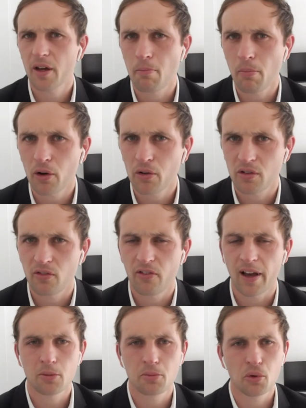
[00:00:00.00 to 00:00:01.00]
most
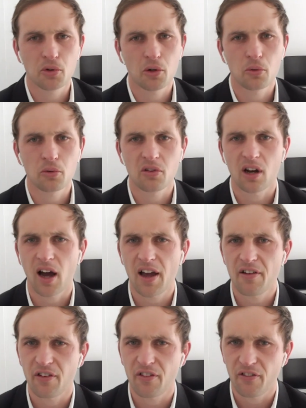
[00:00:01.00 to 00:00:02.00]
valuable tools that
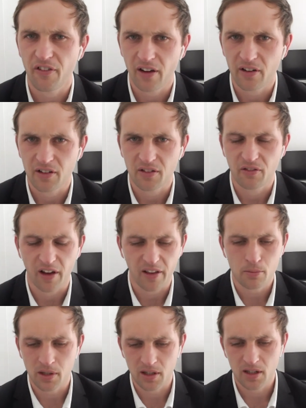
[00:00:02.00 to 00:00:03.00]
I've found in
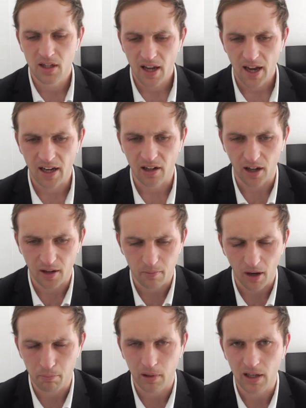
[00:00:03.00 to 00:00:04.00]
Fathom, and
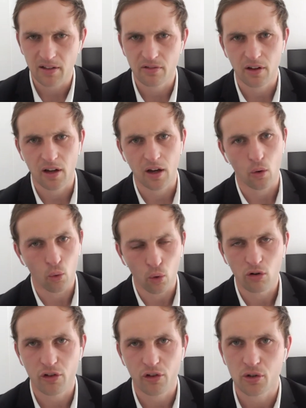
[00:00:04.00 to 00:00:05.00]
I believe all
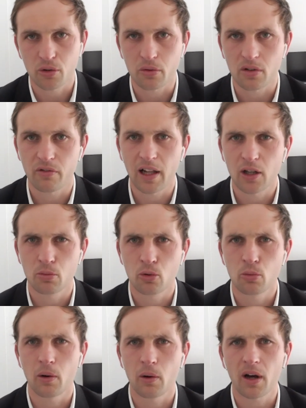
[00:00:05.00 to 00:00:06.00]
of the tools are valuable,
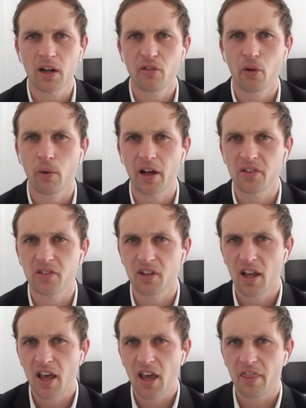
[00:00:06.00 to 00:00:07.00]
but one of the ones
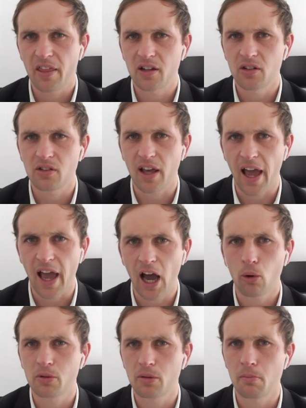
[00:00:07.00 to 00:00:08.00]
that has
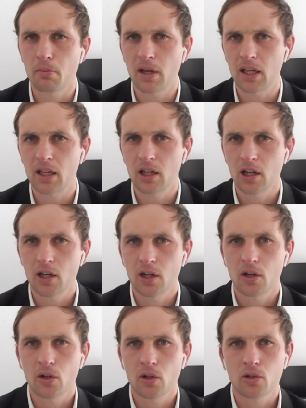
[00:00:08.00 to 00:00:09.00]
helped me
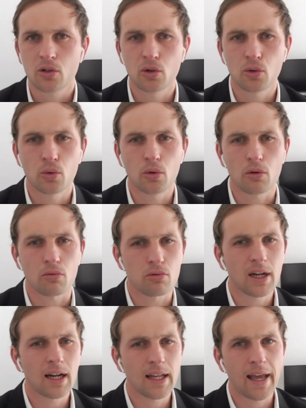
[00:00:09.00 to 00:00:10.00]
to
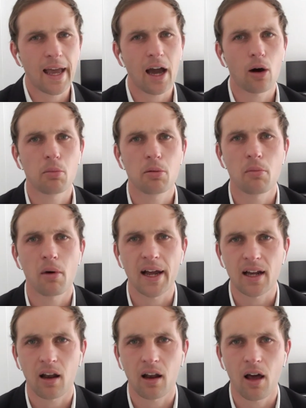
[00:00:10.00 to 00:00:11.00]
really help my
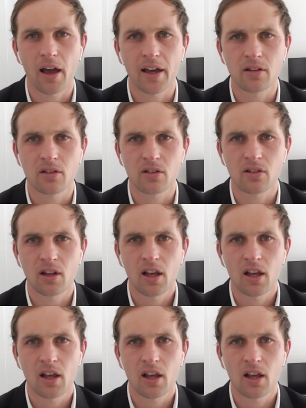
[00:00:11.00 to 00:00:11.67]
clients